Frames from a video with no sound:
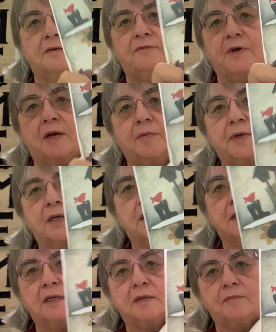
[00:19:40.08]
fabric,
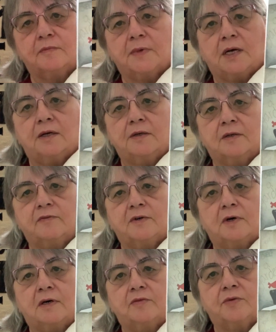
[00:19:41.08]
and I'm out of
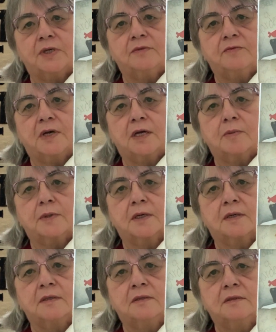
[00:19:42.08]
off-white fabric.